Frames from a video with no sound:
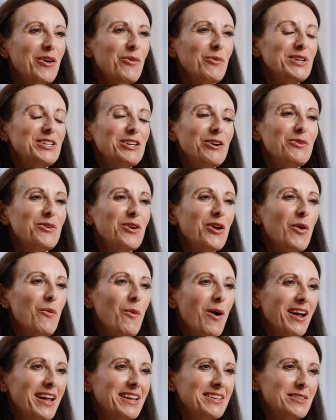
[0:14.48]
We don't know
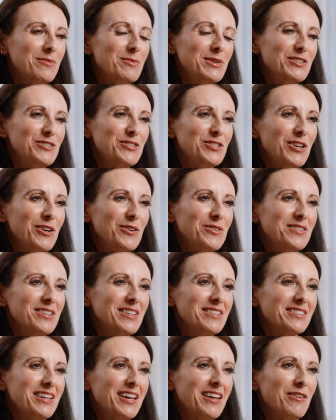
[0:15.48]
why
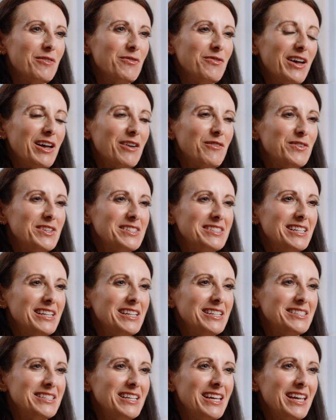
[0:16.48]
endometriosis can affect
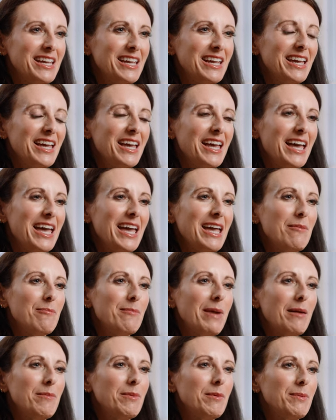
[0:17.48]
fertility. It
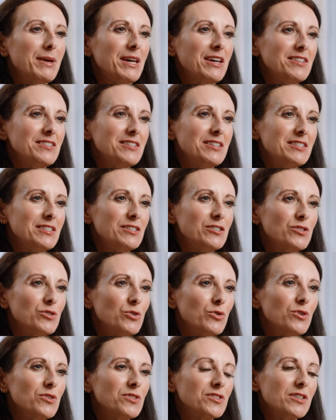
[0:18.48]
may be because it
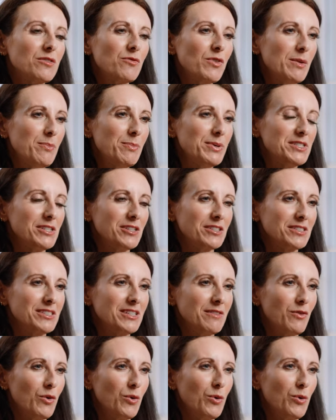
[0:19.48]
distorts the reproductive